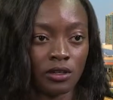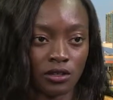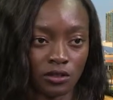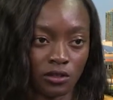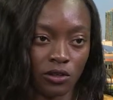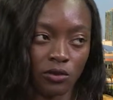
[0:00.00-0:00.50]

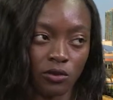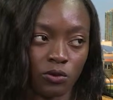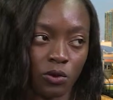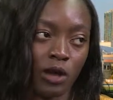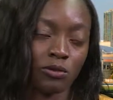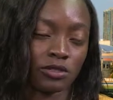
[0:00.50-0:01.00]
So
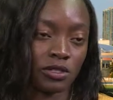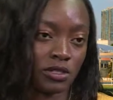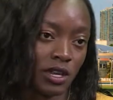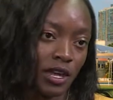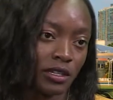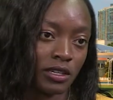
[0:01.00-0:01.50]
I was
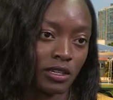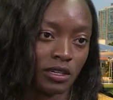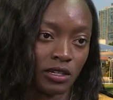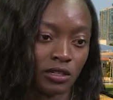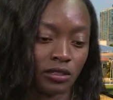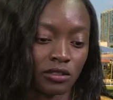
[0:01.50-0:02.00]

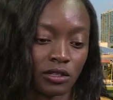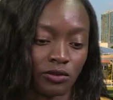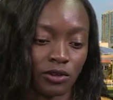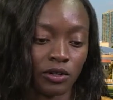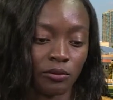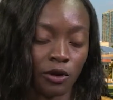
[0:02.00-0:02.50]
designing
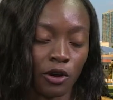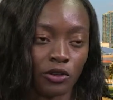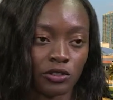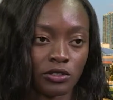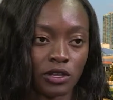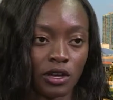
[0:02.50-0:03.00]
different
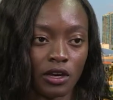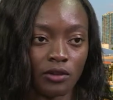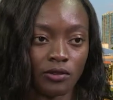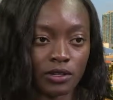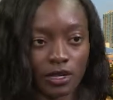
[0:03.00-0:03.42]
parts of an